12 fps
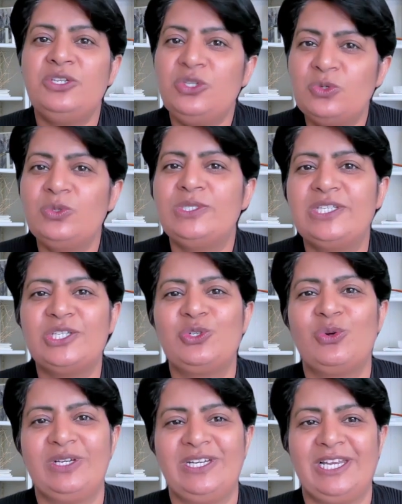use the
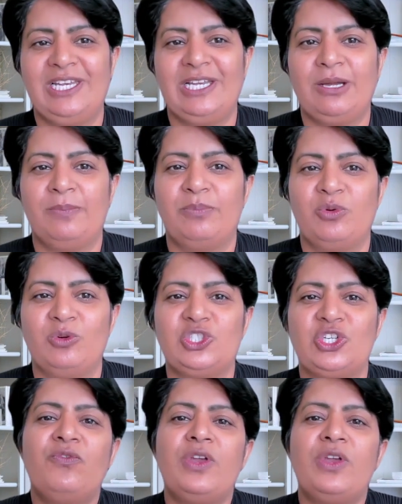storytelling approach.